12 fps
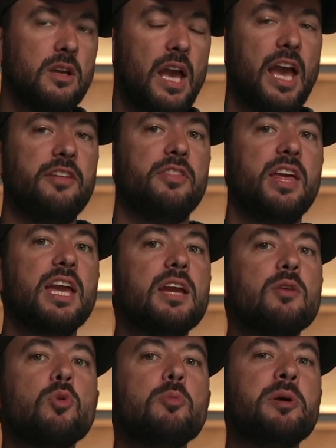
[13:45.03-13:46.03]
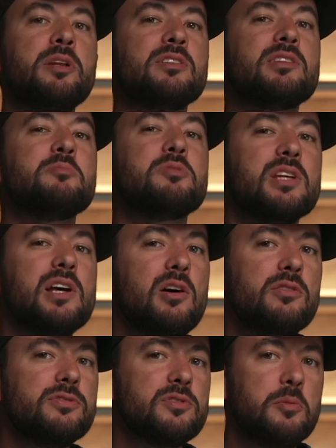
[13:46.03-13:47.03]
and they repented
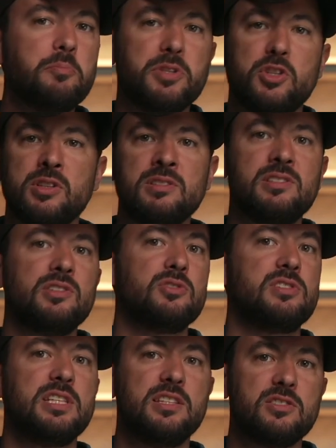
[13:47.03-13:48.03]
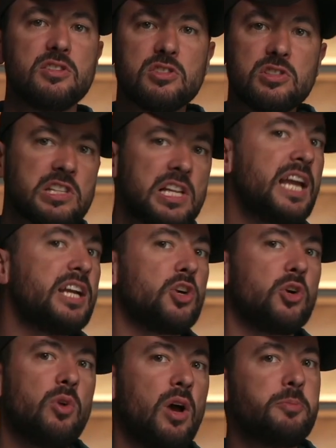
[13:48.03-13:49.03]
themselves, but you can still see this slight
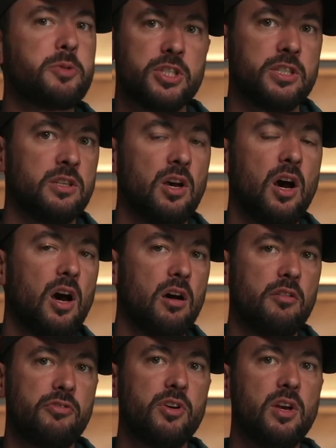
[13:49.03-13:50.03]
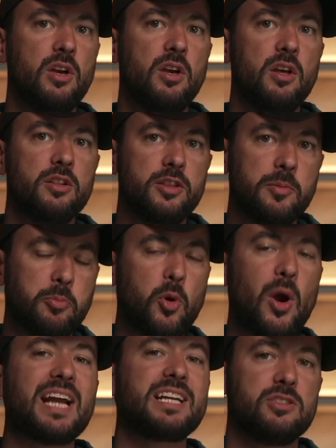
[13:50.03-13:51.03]
corruption of the
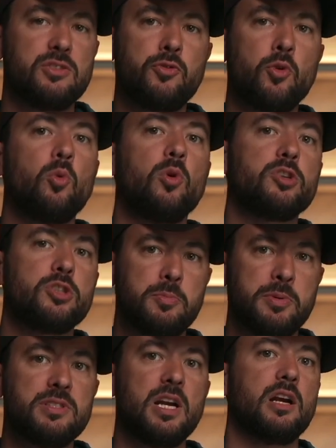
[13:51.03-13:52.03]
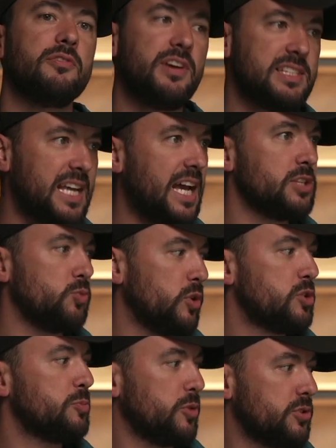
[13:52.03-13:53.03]
practice for worship and sacrifice as
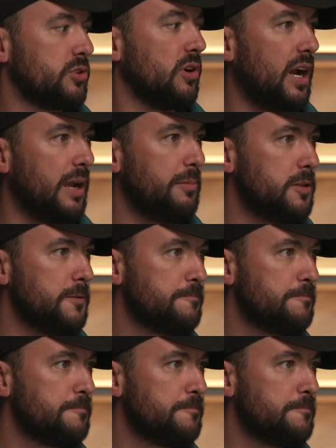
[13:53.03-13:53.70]
was prescribed.